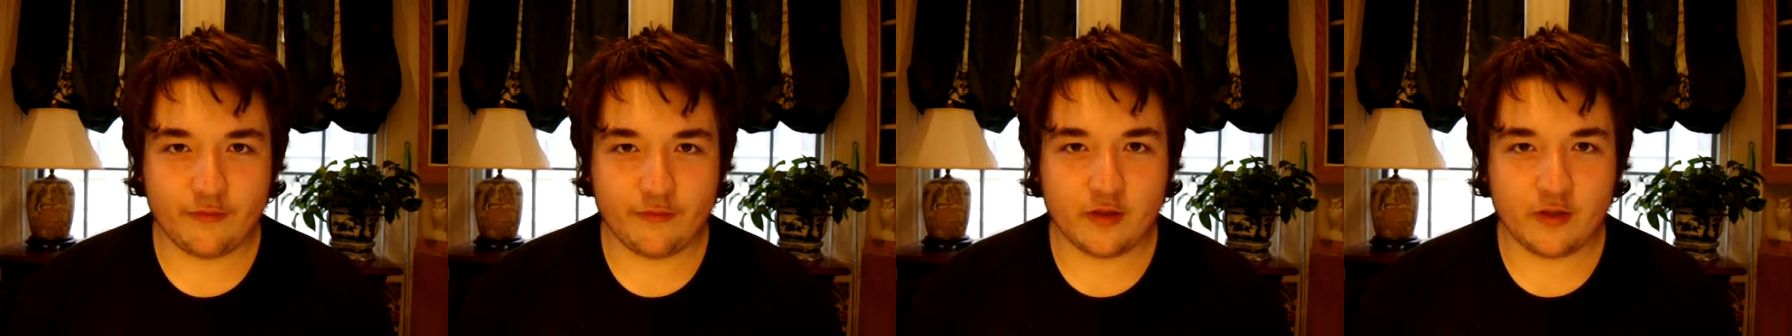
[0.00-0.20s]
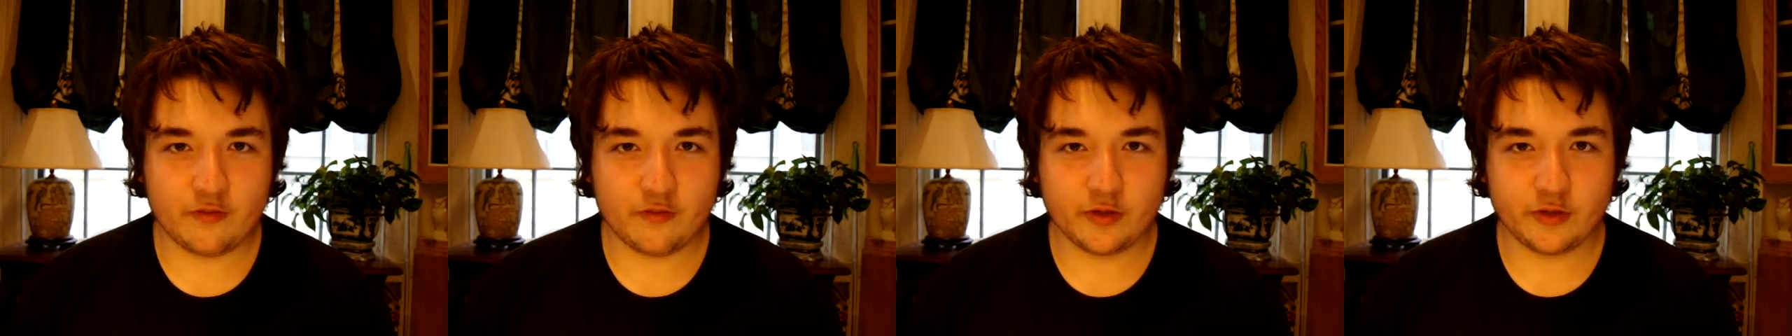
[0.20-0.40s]

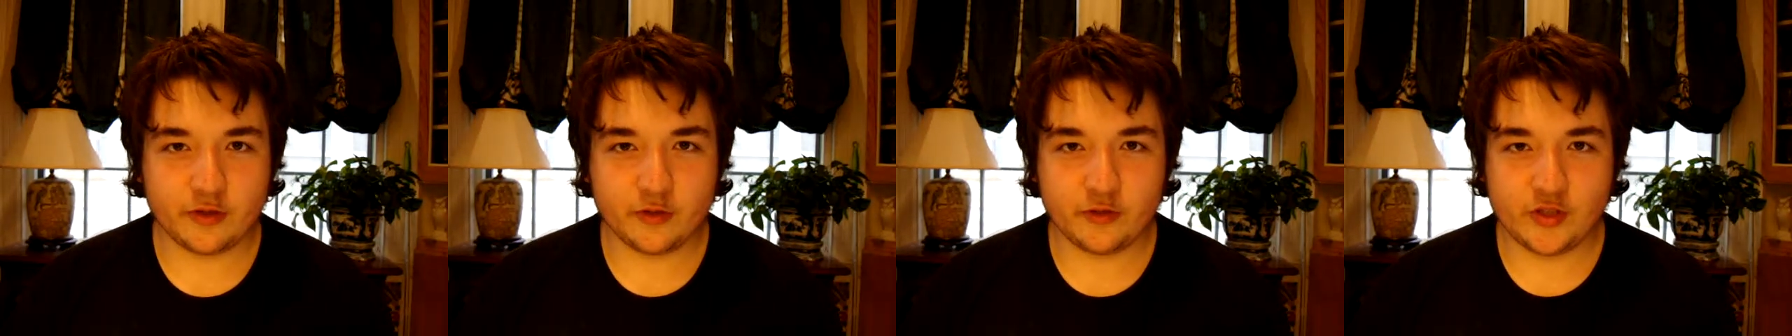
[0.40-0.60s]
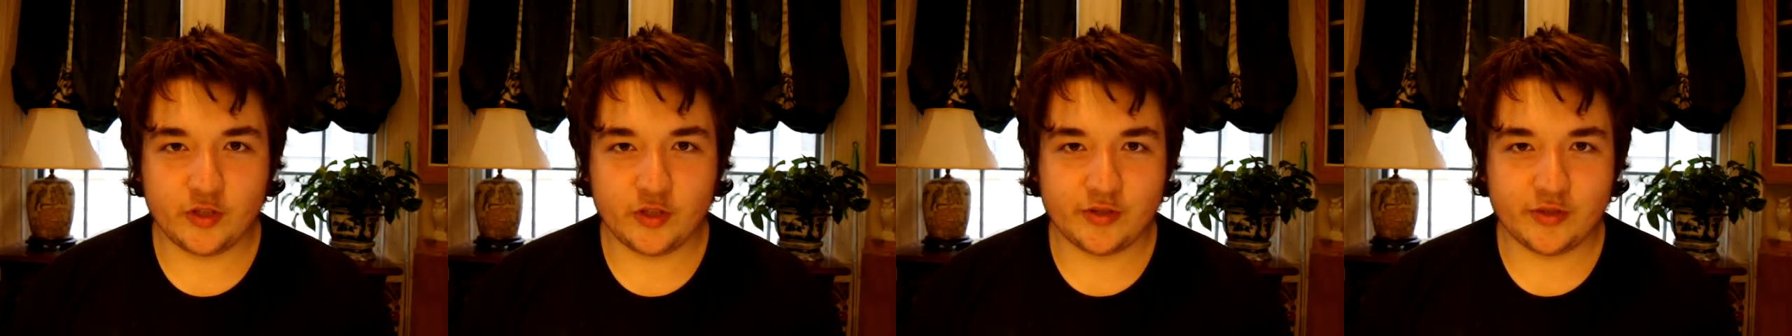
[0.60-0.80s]
favorite
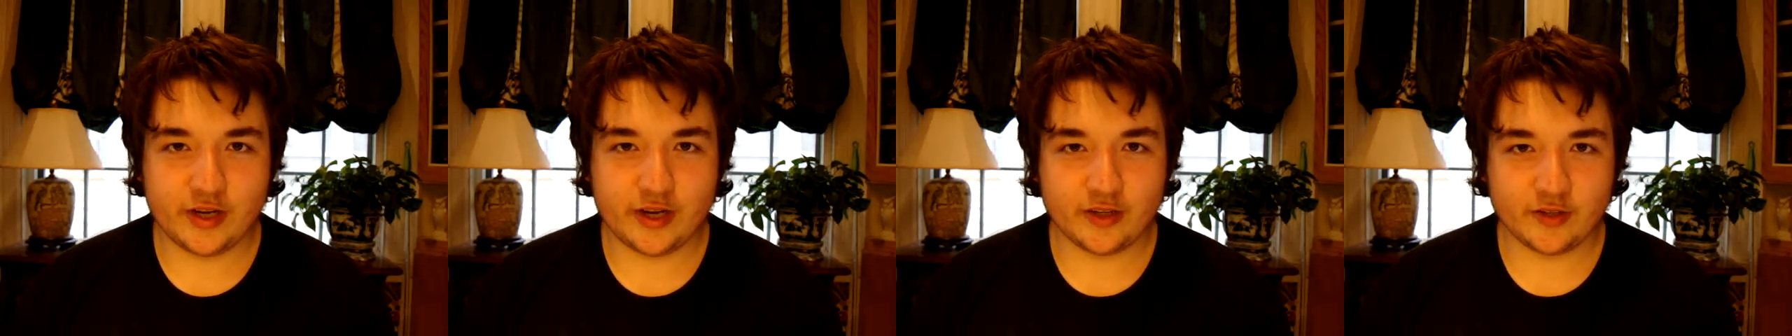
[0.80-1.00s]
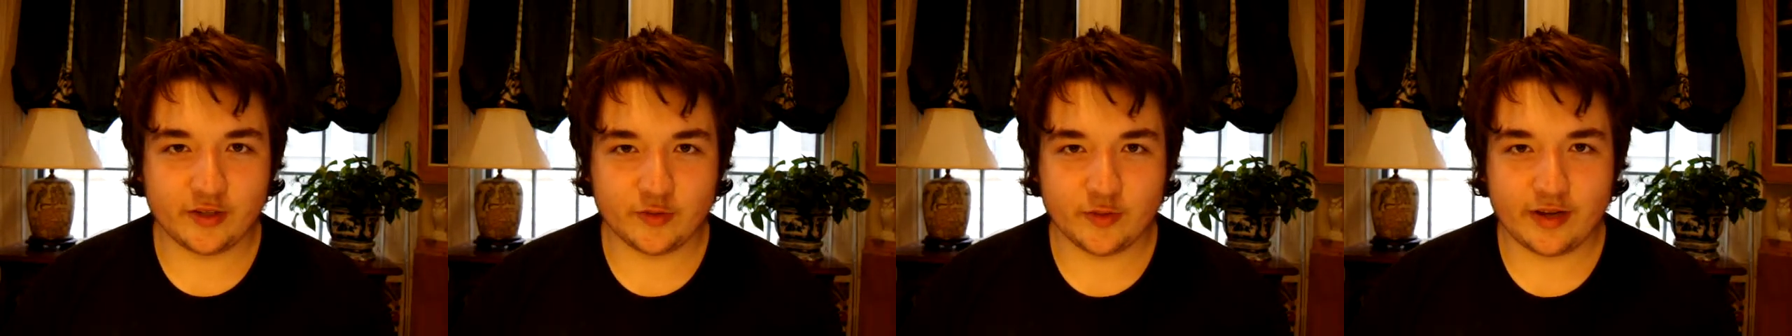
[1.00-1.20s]
YouTube
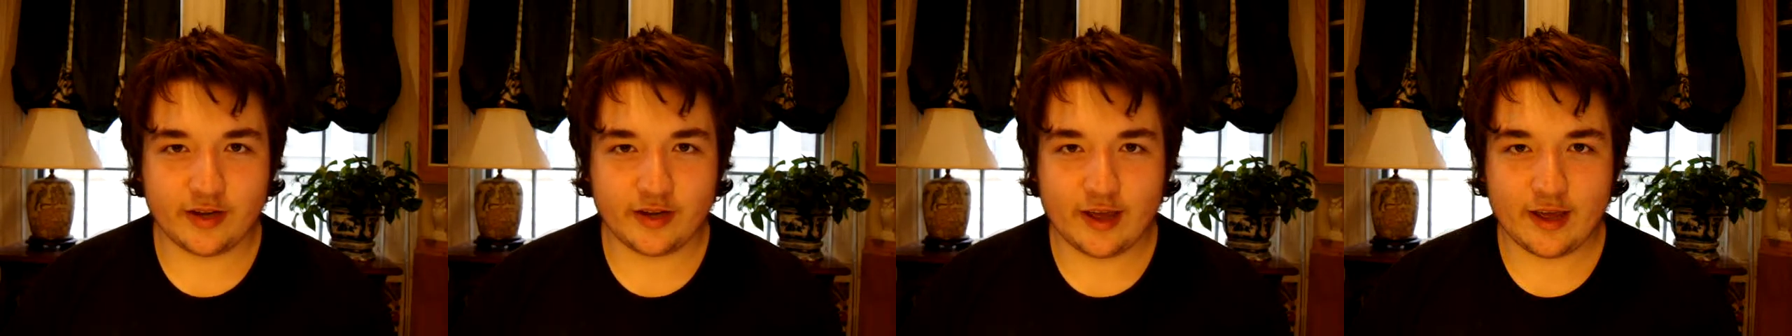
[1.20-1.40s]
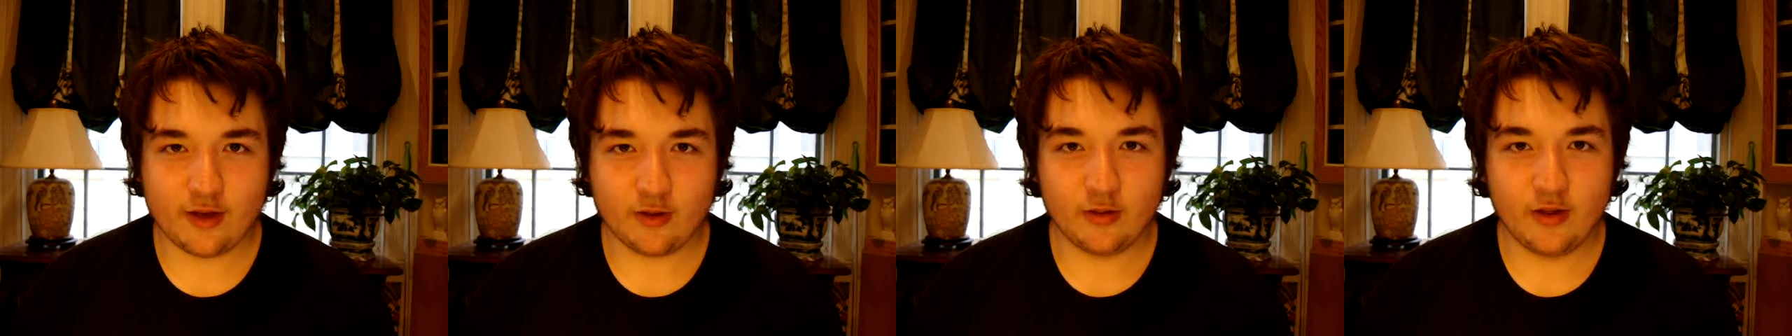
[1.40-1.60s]
channels right
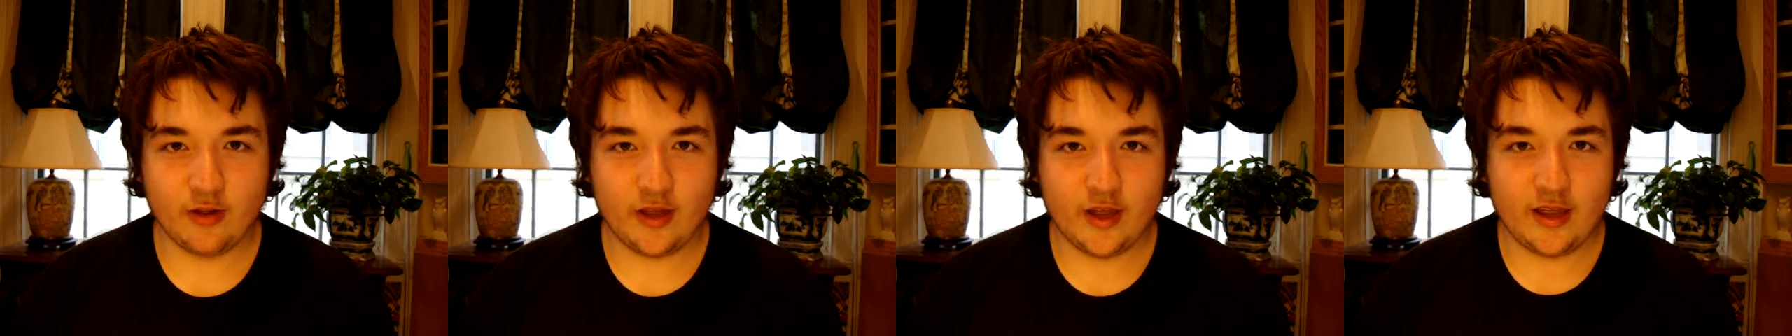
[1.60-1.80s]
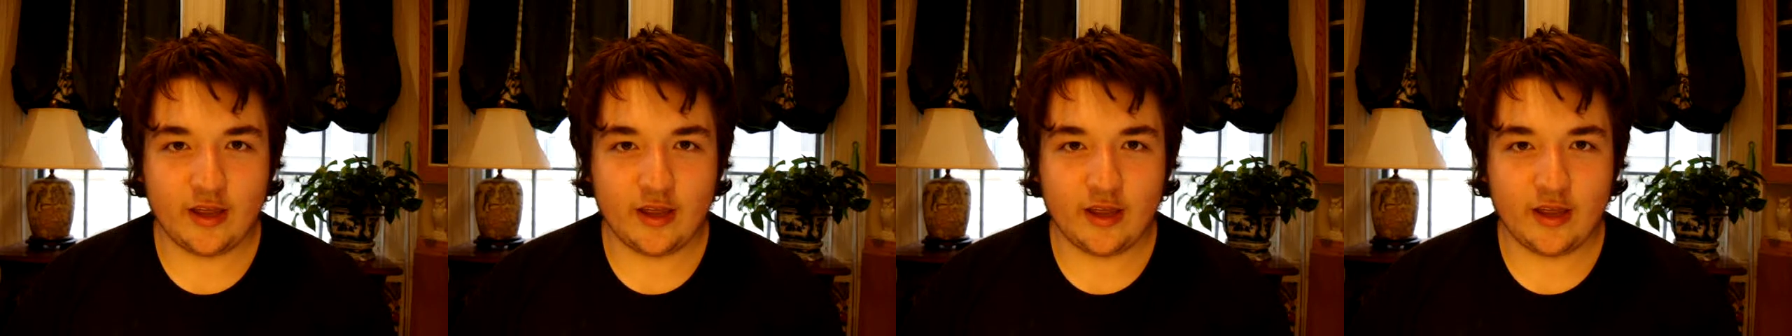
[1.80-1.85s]
now